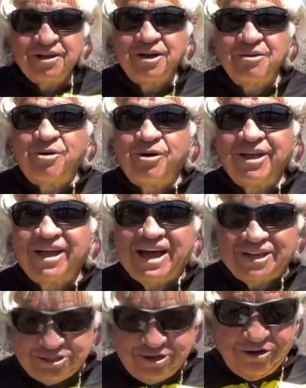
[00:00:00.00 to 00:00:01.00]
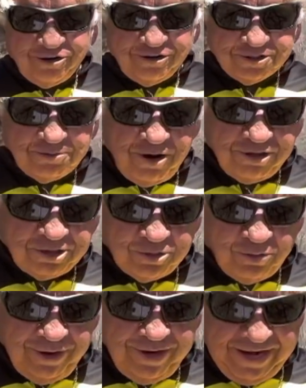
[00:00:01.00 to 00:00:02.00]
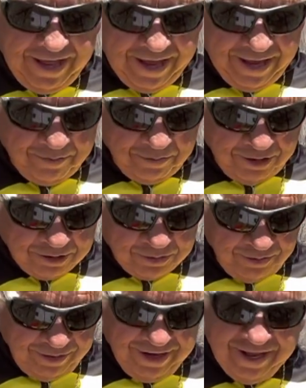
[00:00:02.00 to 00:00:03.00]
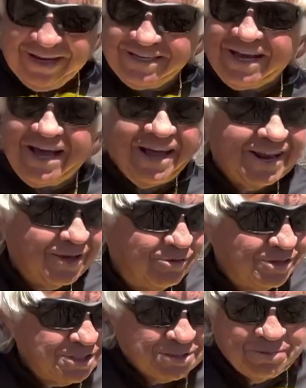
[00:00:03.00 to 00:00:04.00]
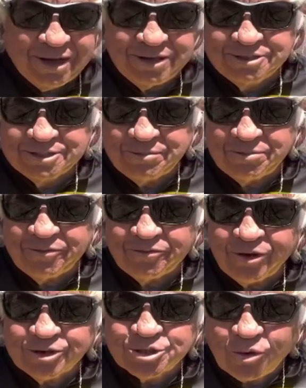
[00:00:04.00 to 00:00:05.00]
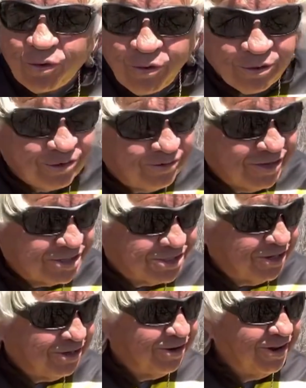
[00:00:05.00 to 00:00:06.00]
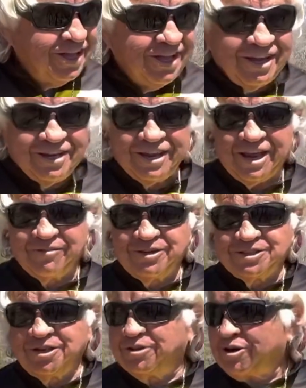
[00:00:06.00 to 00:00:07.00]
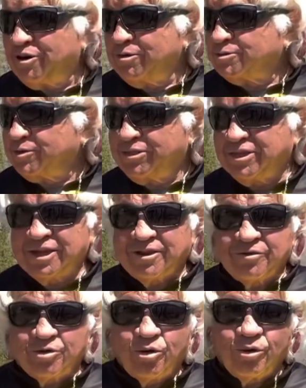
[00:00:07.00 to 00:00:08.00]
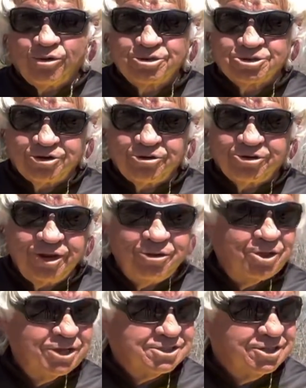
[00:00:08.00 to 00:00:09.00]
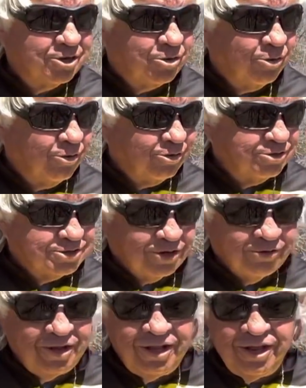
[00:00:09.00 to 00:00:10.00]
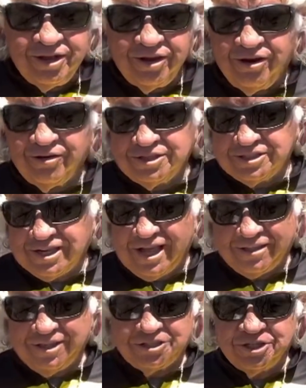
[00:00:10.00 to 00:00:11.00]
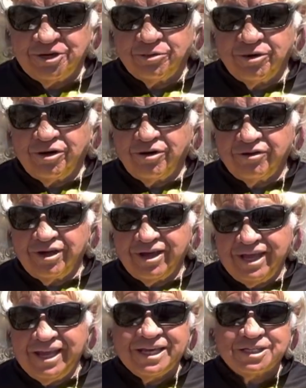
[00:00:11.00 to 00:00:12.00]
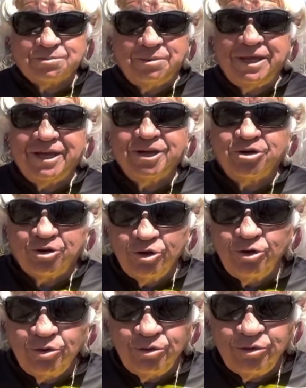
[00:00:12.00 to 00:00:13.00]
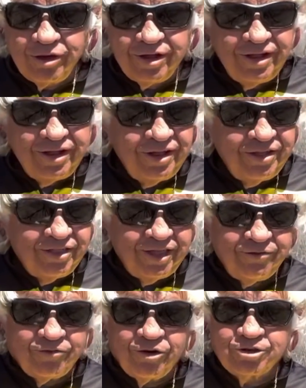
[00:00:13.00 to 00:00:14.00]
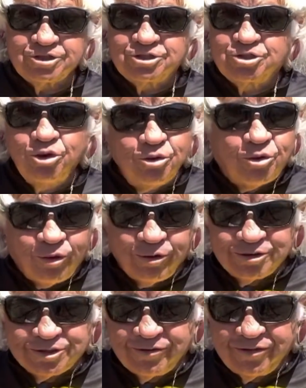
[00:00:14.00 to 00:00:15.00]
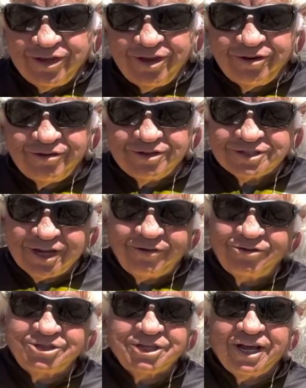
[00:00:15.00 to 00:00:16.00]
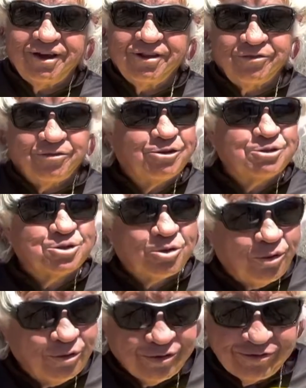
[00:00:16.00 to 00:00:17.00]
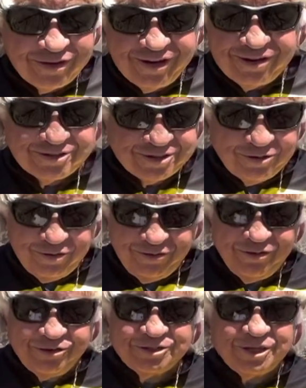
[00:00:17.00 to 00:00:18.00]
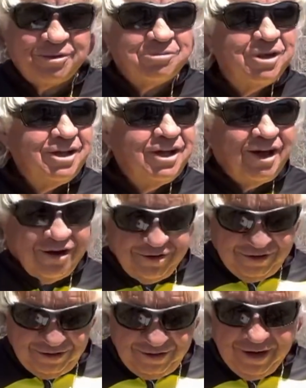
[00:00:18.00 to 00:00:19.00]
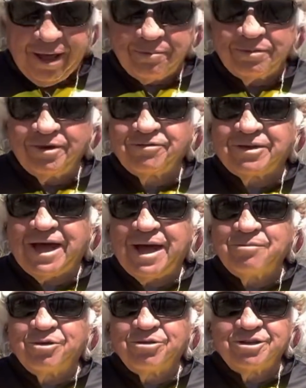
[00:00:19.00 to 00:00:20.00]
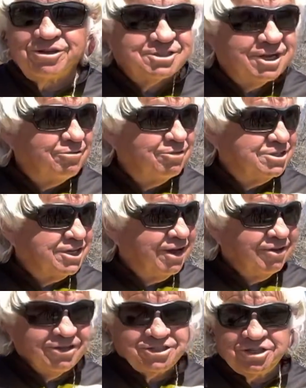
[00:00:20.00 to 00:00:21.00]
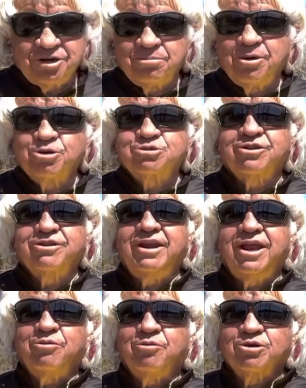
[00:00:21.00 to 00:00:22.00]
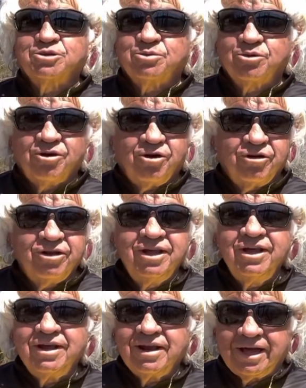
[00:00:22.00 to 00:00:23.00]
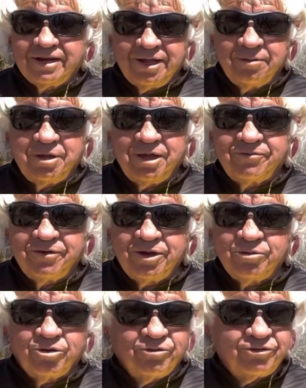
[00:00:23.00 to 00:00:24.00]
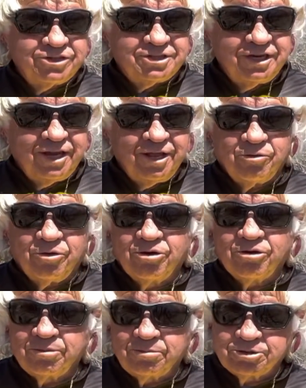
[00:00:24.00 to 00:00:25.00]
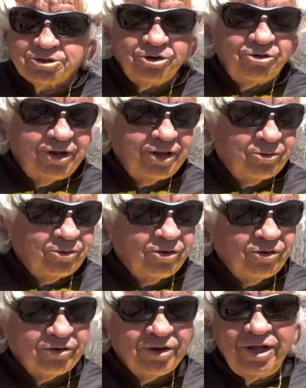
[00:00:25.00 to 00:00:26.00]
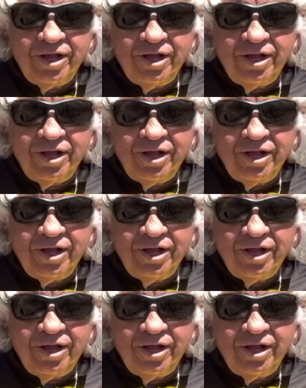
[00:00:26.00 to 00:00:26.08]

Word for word: Good morning, guys and girls. March 29. Golly, we just about used up the first quarter of this year. In television terms, we think of quarters, 13 weeks in a quarter. So, you know, just like this year, we're on ESPN 2, the first two quarters of the year. Discovery Channel, the first quarter of the year. So we've used up our allotment of time on the Discovery Channel this year. Most of the networks we're on, like WFN, World Fishing Network, the Pursuit Network,